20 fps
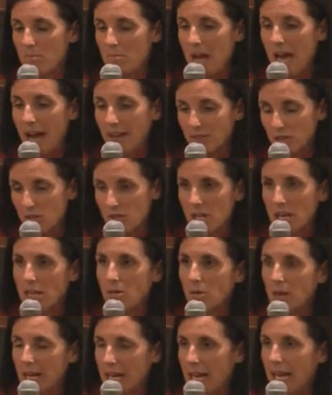after
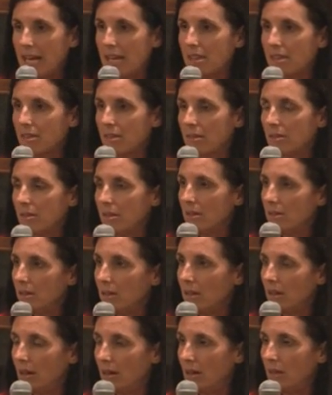January
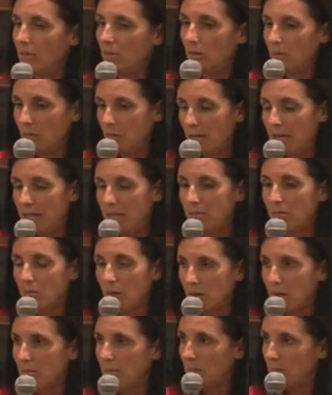8th,
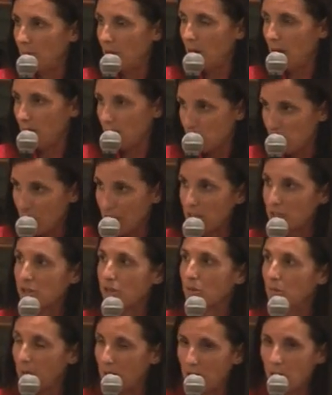where I was
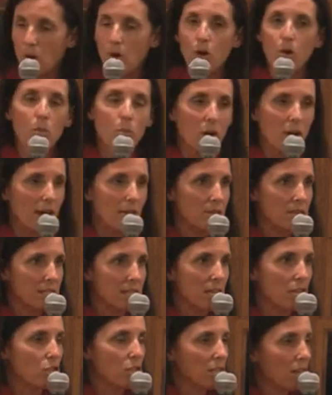registered in my home, where I was
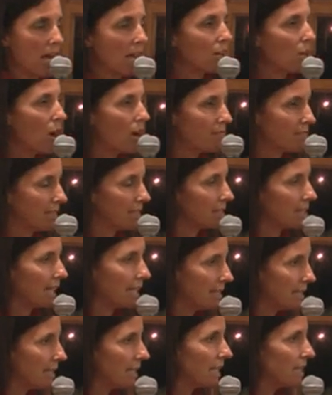stationed on and off since
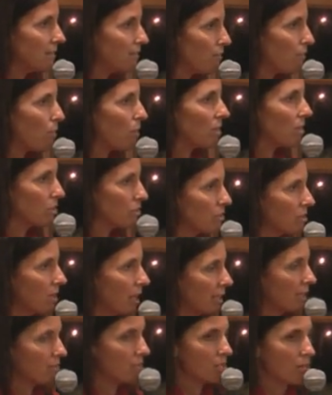1994 in
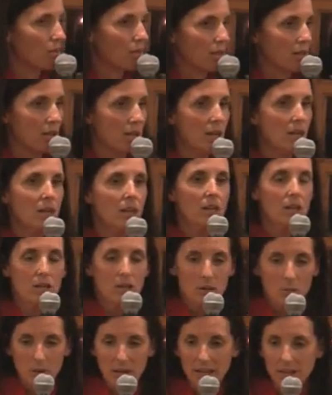Tucson, Arizona,
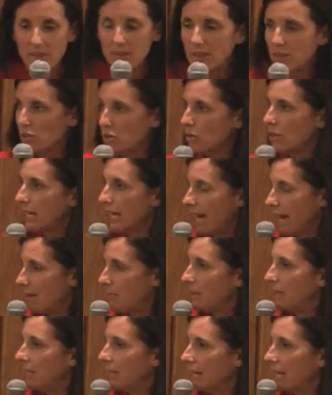when the shooting
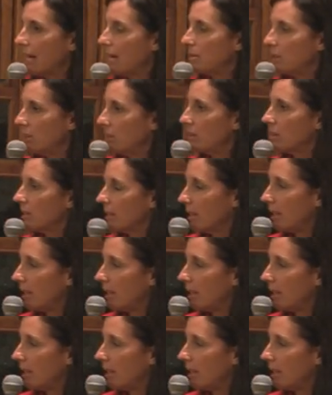happened and Gabrielle